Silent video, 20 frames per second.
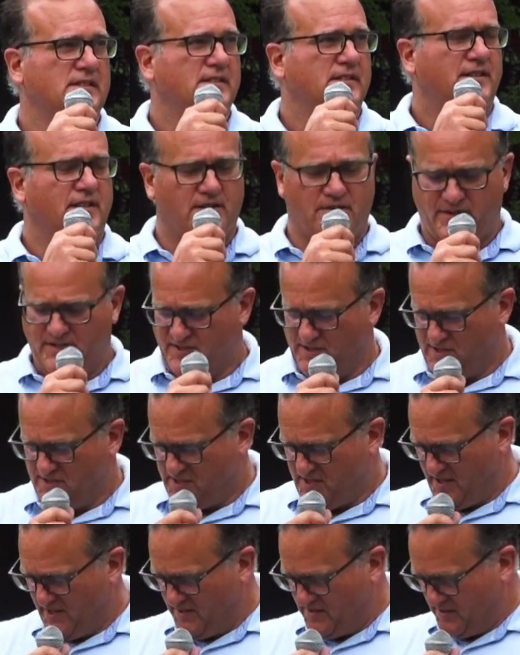there is a
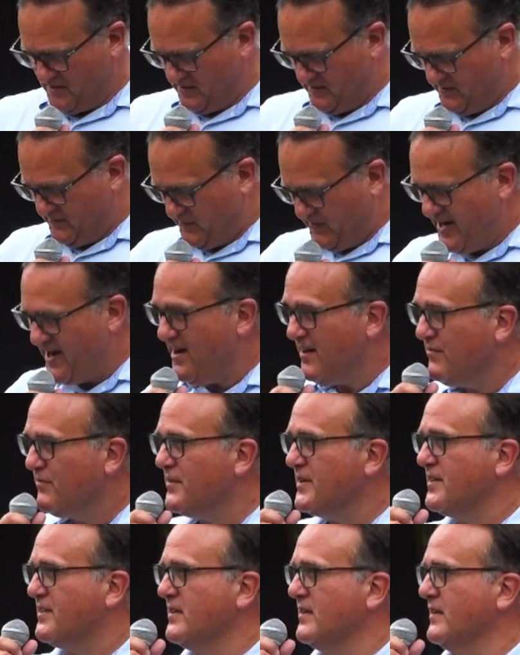season. For
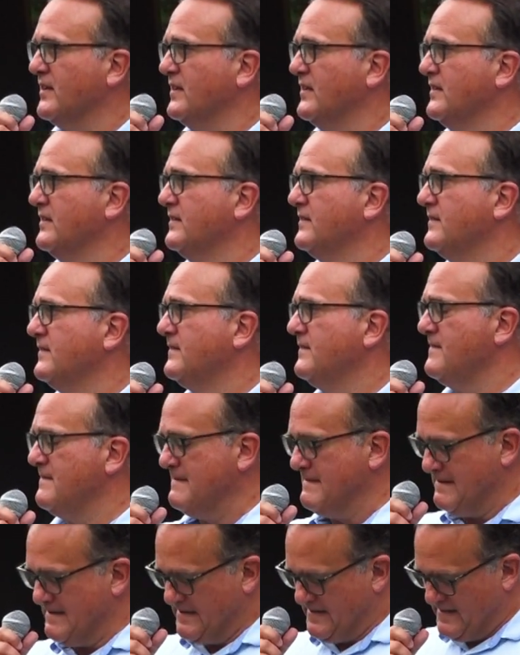everything.
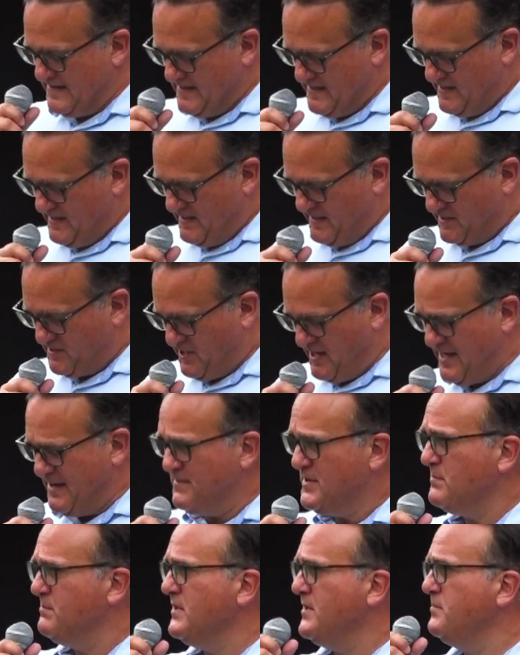A
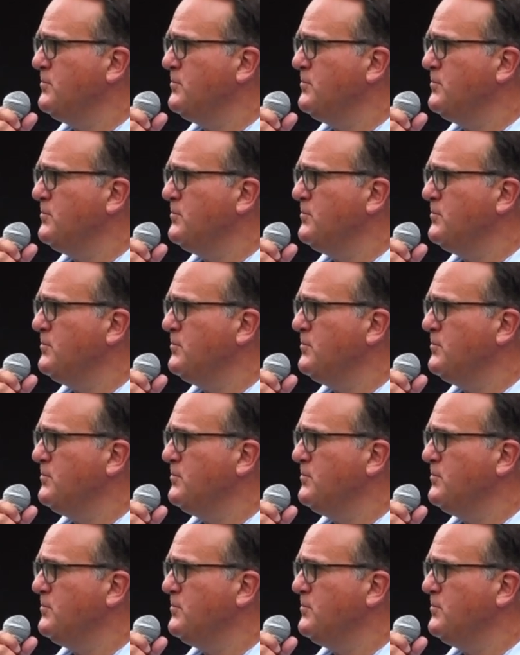time to be